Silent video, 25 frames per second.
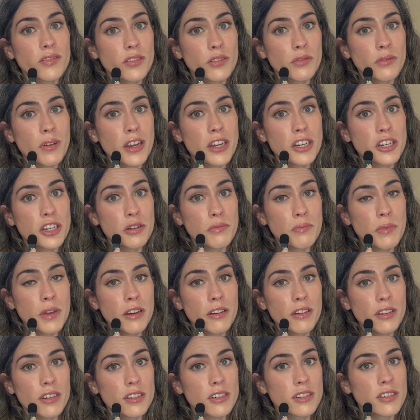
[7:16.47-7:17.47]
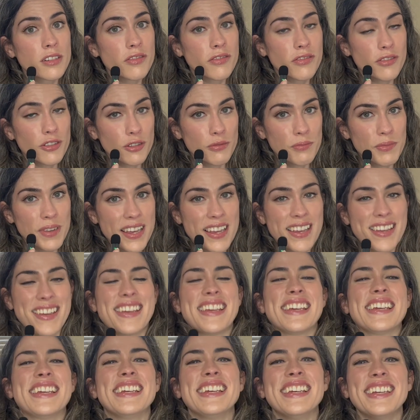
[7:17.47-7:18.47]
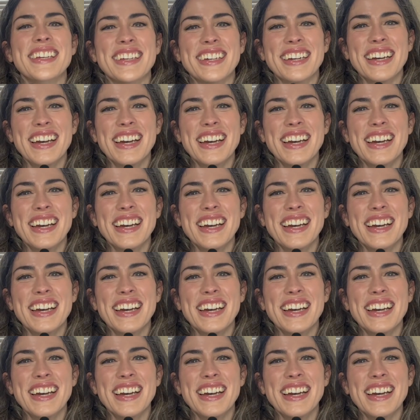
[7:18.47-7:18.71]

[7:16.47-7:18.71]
arranged marriage for me.